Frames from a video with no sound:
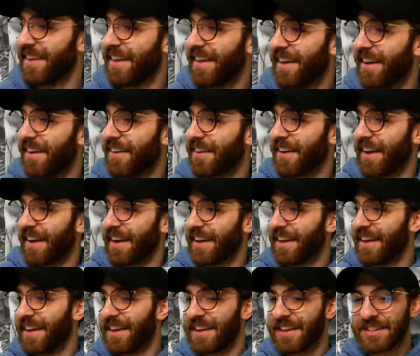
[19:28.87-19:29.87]
Okay,
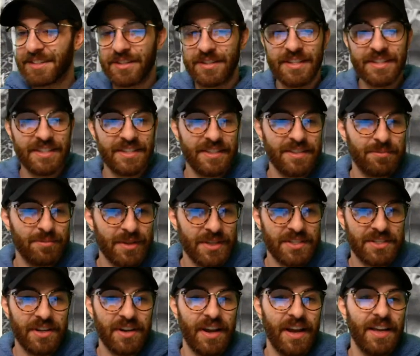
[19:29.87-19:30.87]
so this is
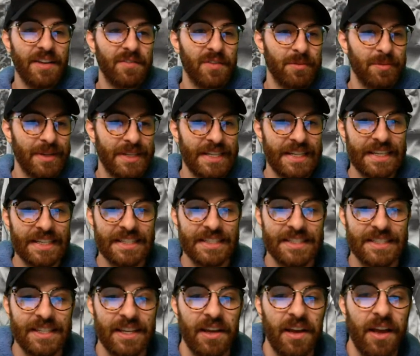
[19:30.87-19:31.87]
Mr. Henri
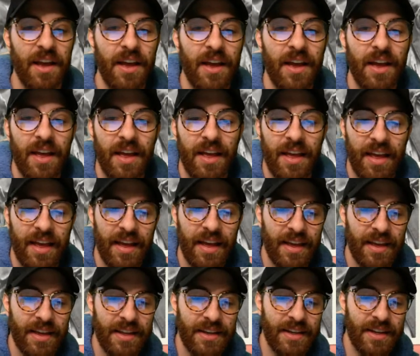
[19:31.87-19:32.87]
Matisse.
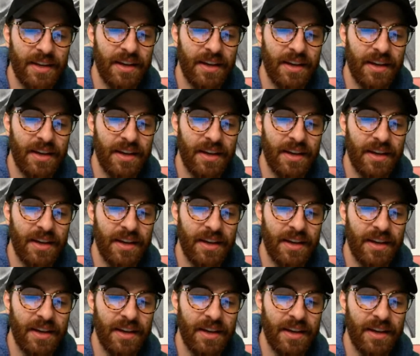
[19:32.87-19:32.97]
And